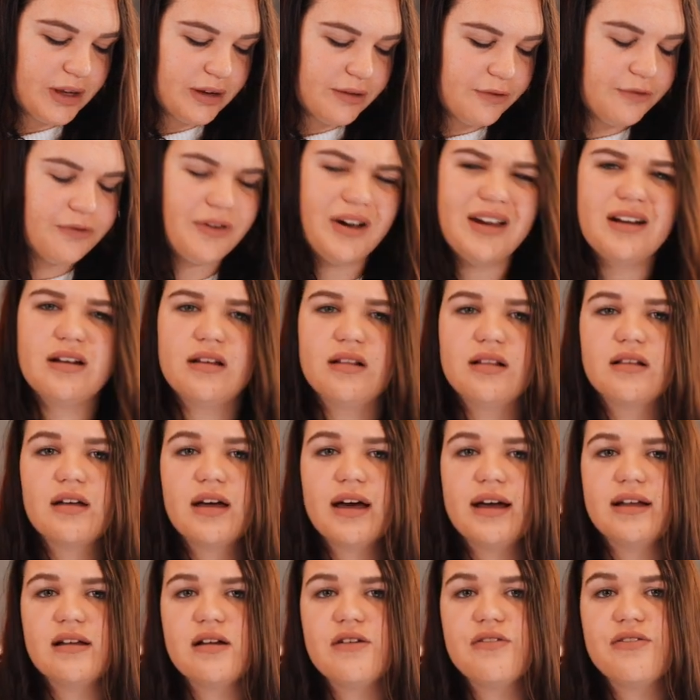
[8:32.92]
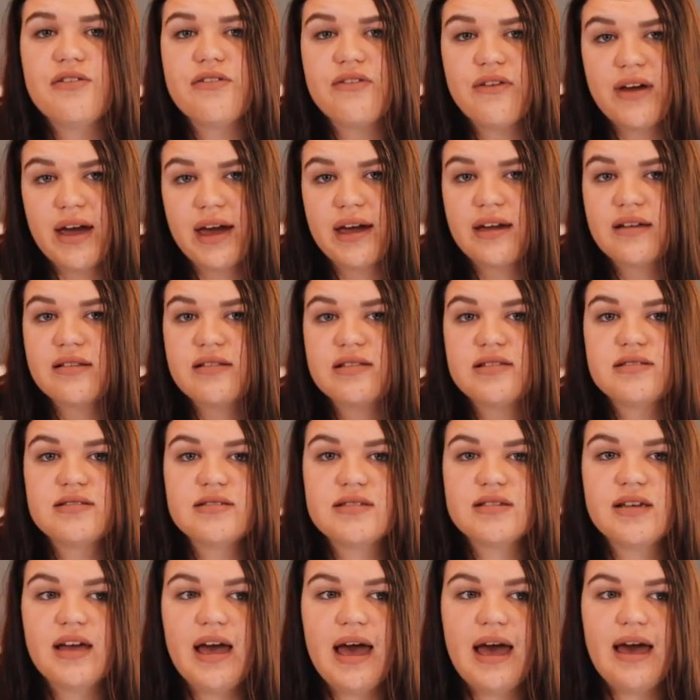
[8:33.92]
Final Cut
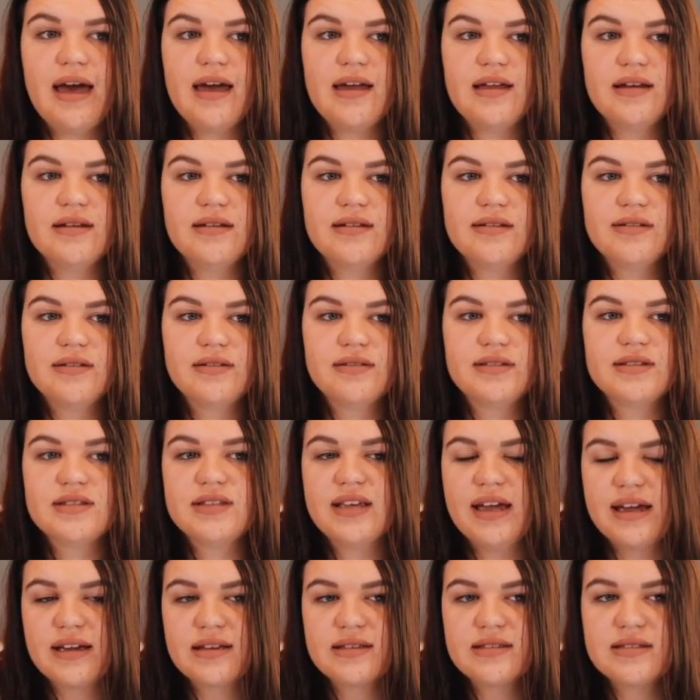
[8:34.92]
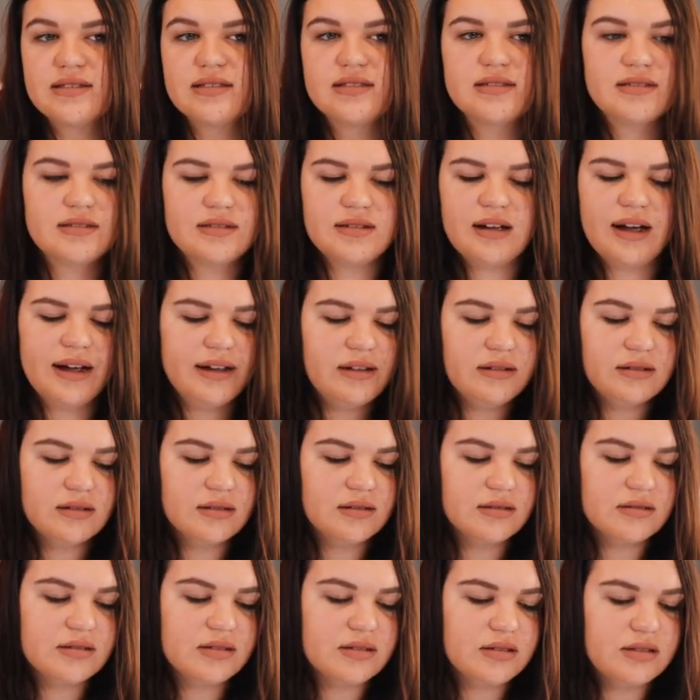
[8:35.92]
effects and text
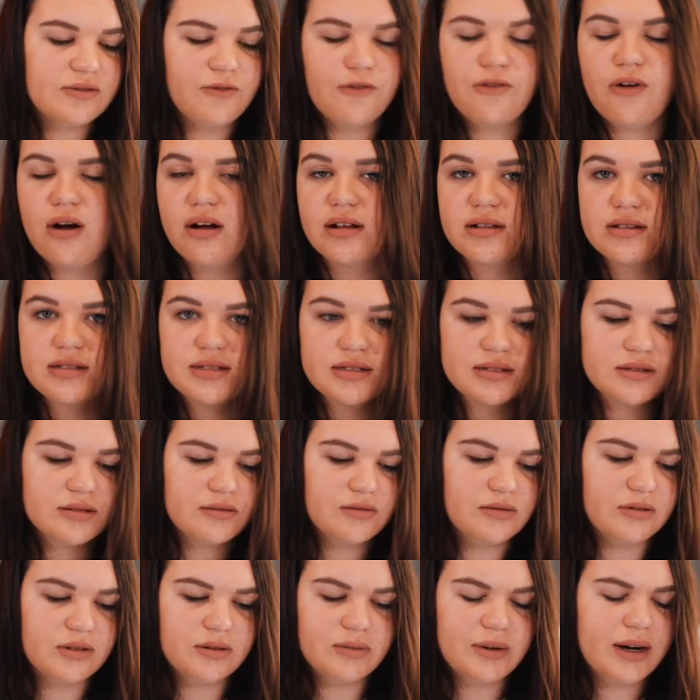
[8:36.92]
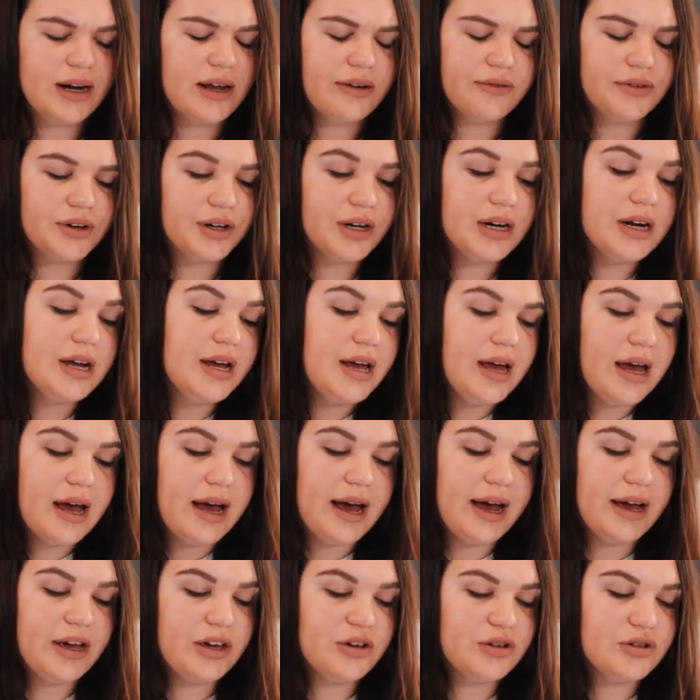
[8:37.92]
titles, fonts, or whatever.
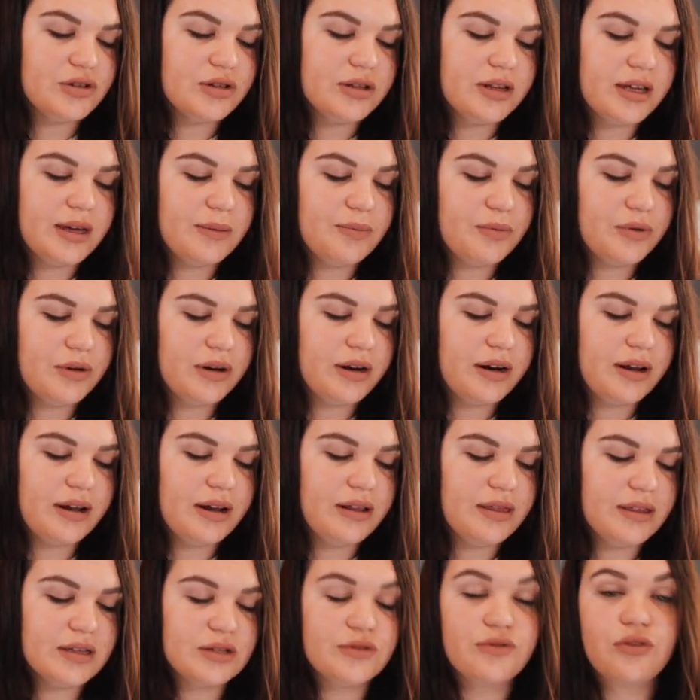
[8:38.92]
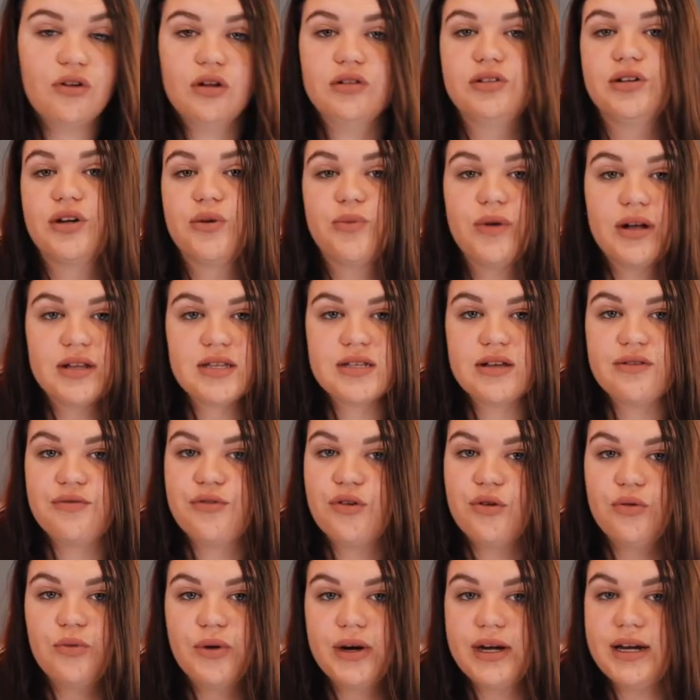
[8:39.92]
I usually put it in this folder once
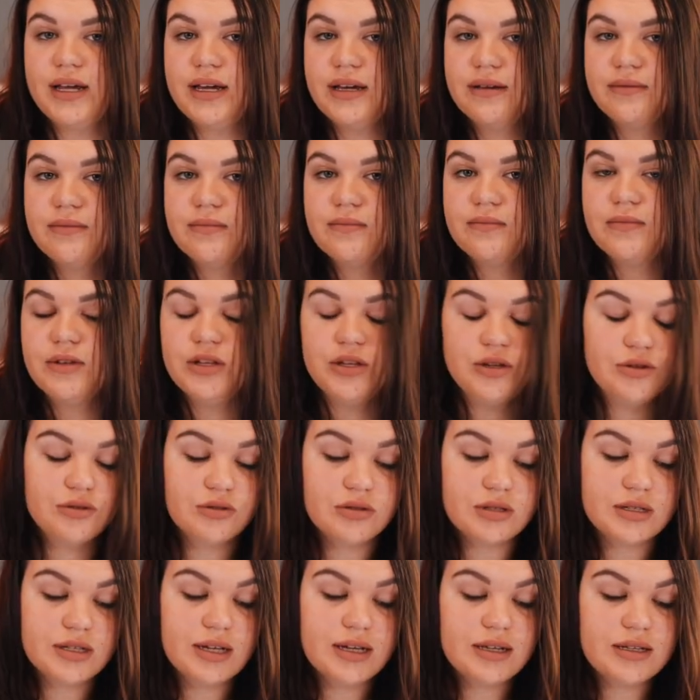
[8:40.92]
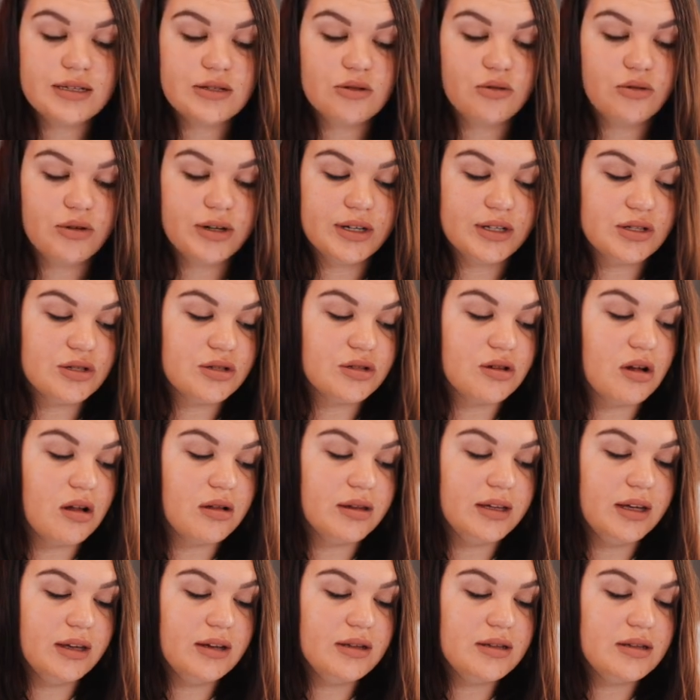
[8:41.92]
I've already used it or
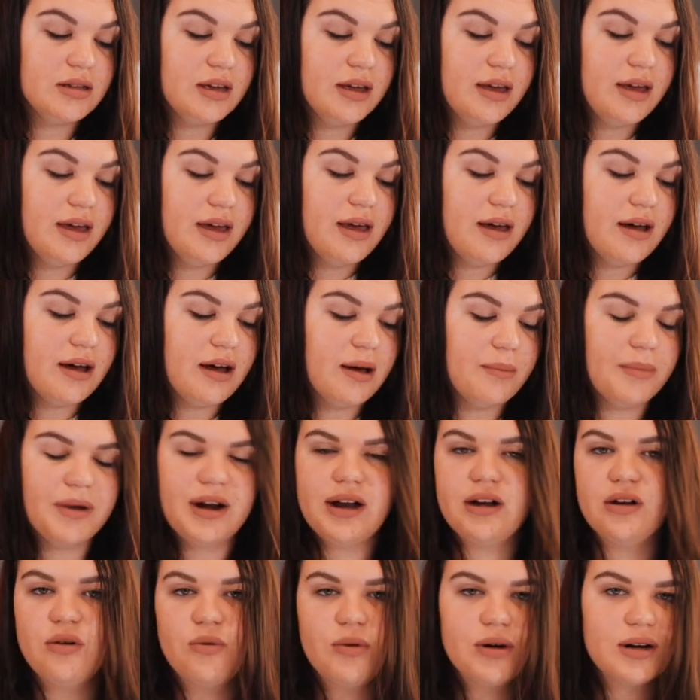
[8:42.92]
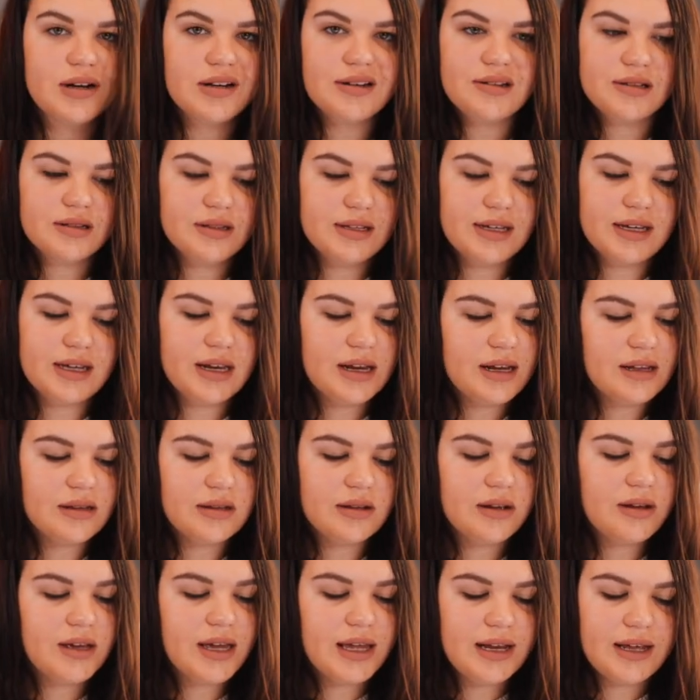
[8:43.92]
installed it, but I don't want to delete
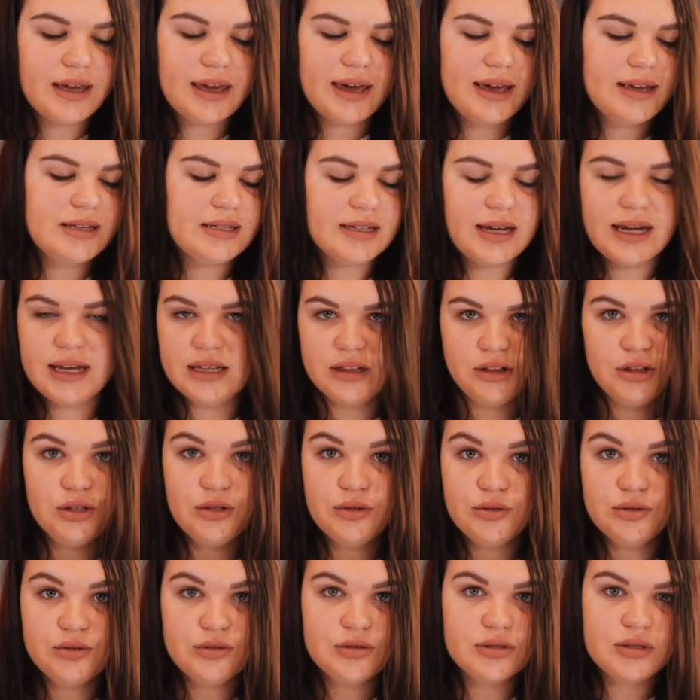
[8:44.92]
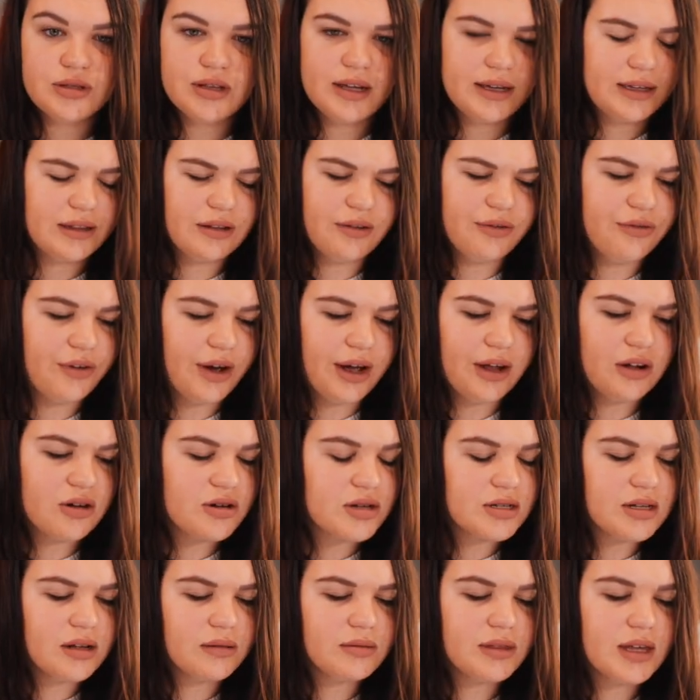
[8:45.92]
it in case I lose like the file
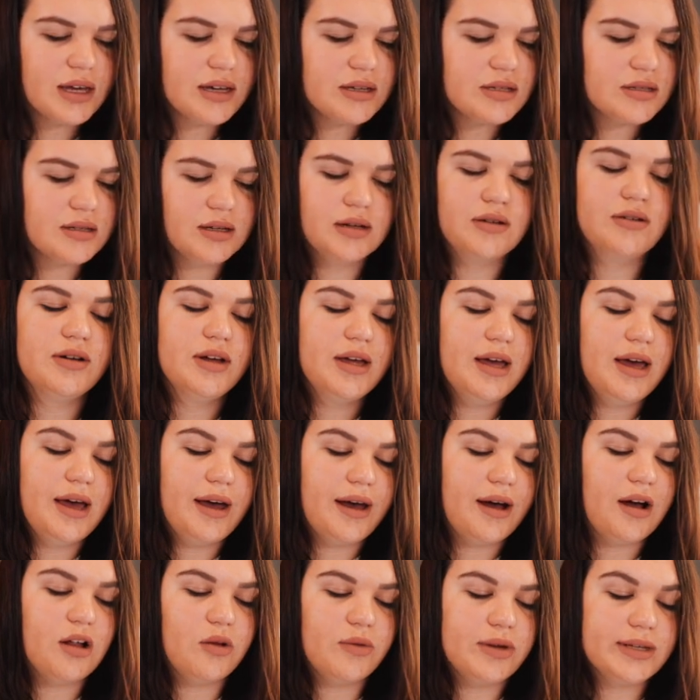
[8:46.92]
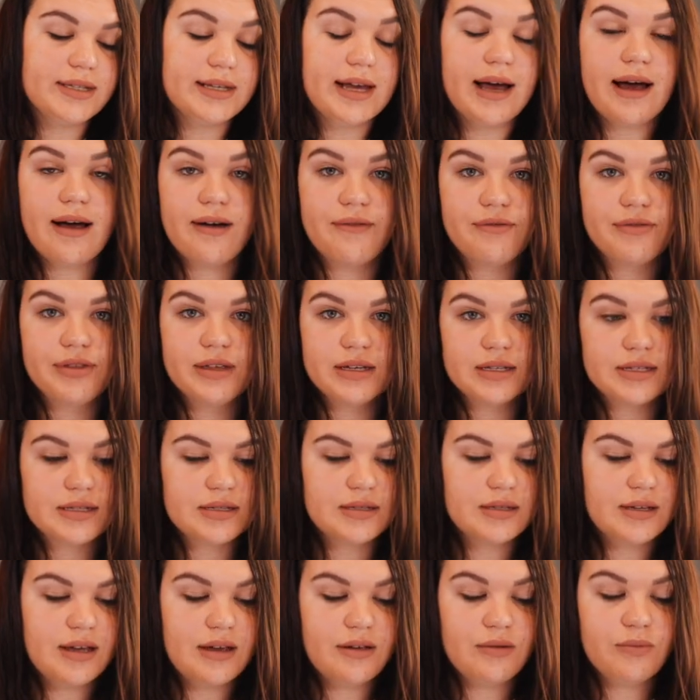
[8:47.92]
or something, so I always have
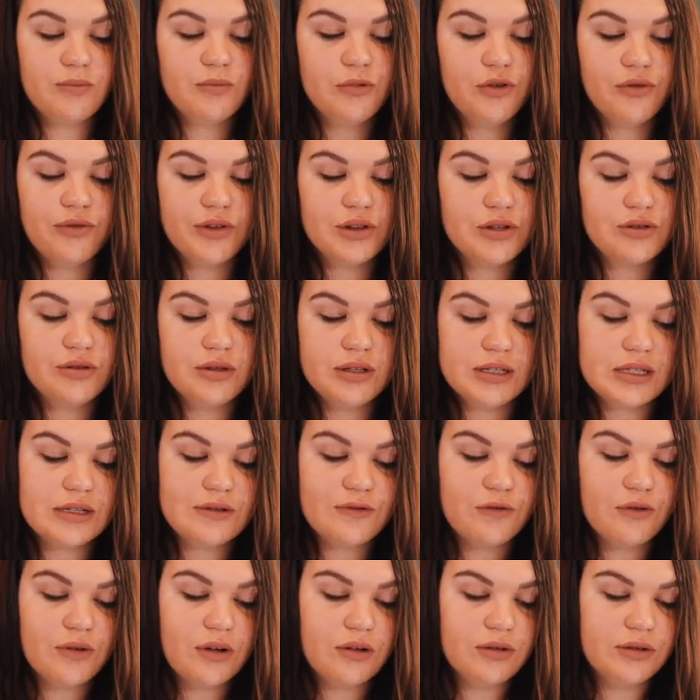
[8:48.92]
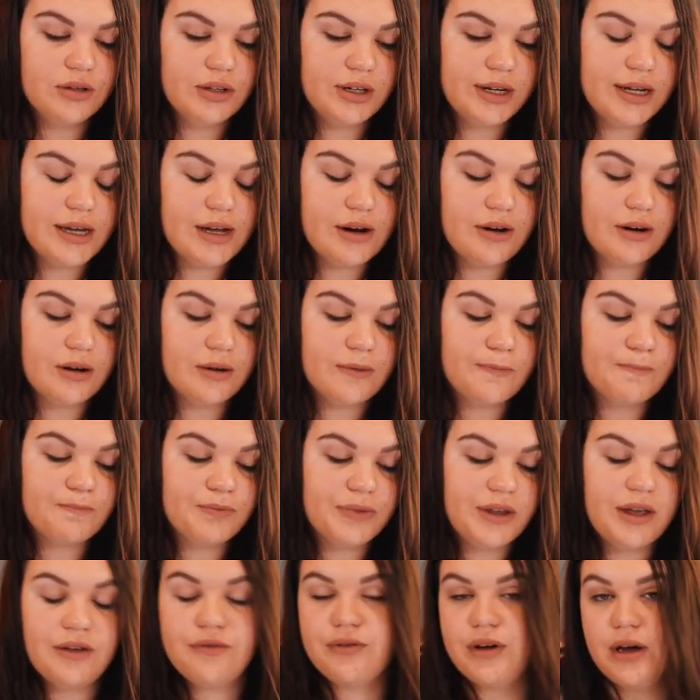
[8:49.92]
this, move it to this folder here
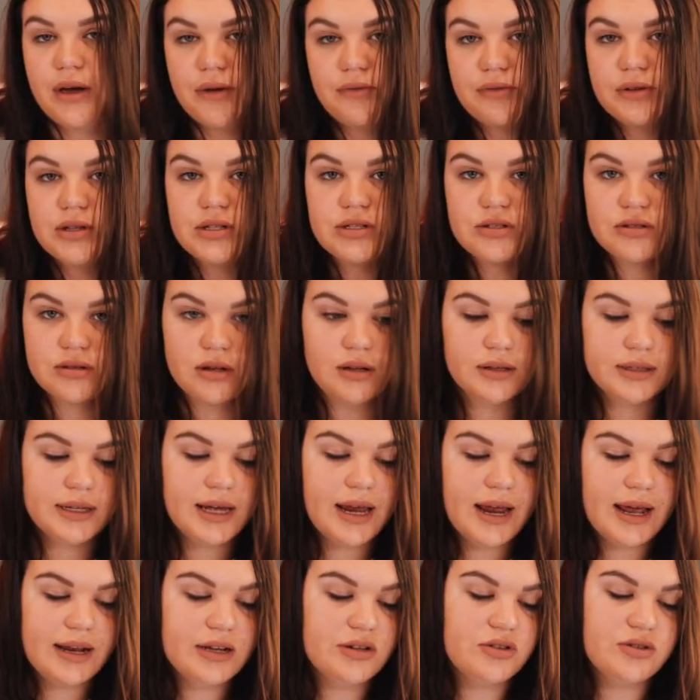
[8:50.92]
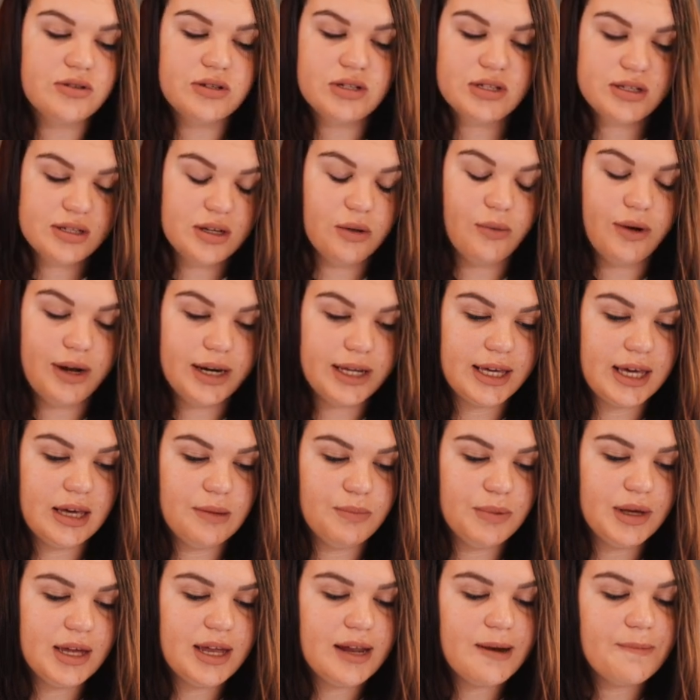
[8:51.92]
if I've installed it and just still want to
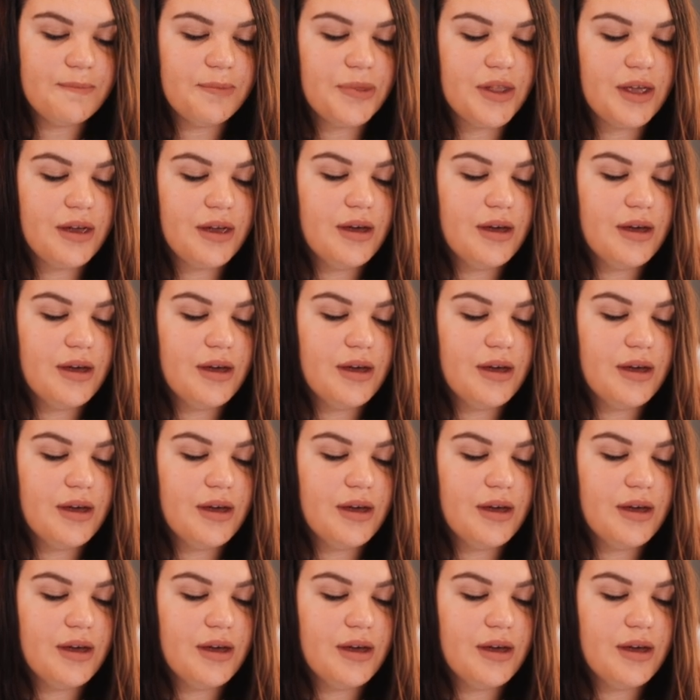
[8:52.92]
keep it.